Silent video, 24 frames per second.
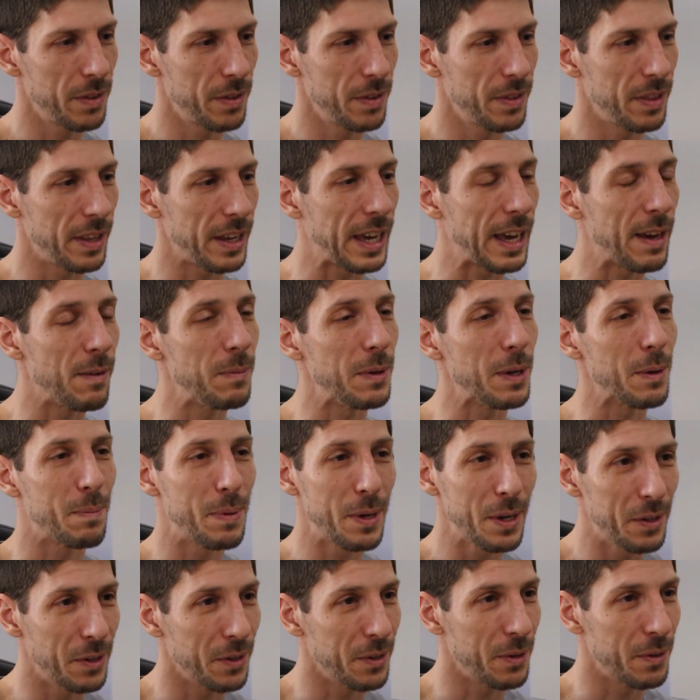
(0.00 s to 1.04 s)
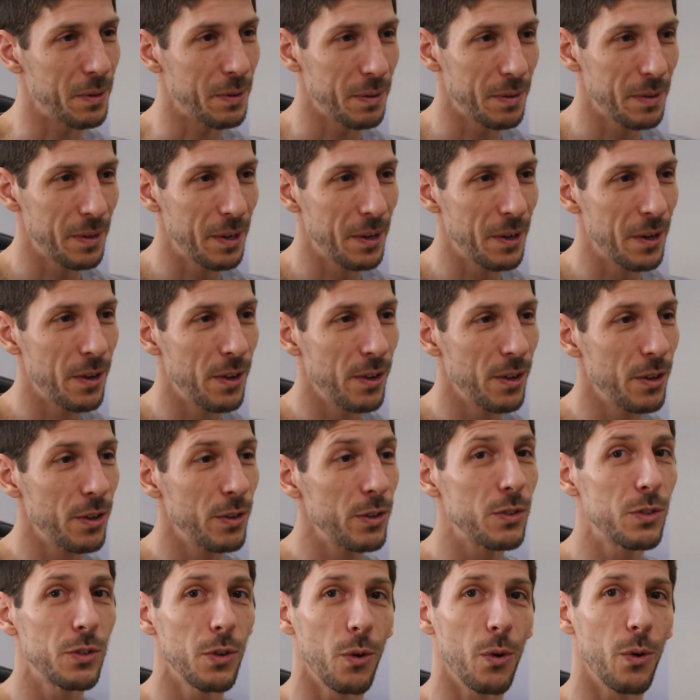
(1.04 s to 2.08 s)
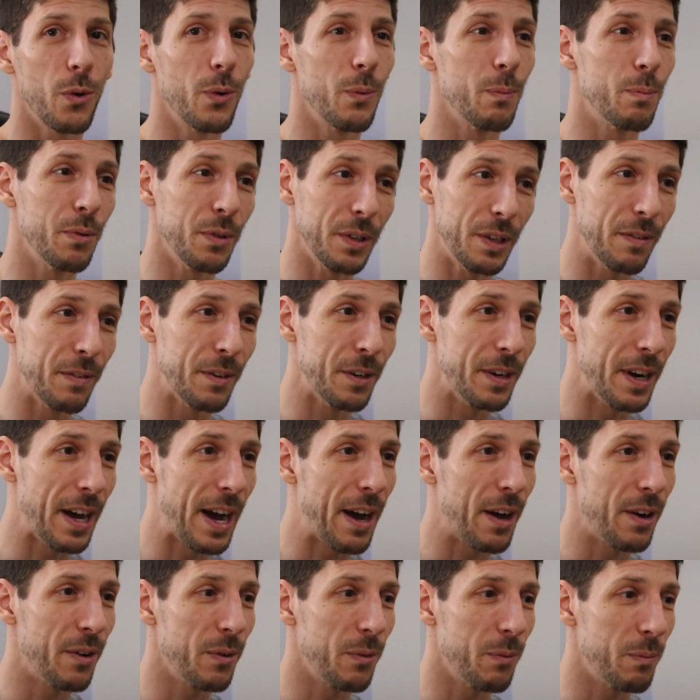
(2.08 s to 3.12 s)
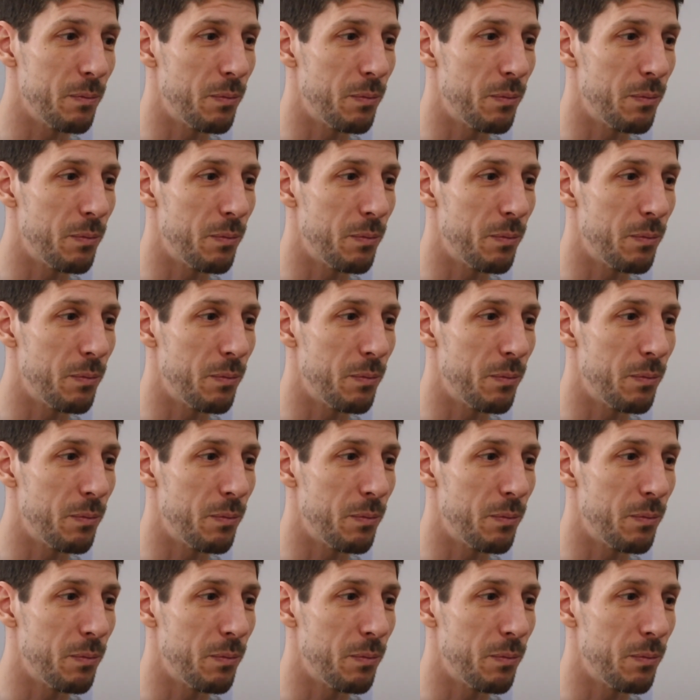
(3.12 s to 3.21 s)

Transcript: they gave me a pillow. So believe it or not,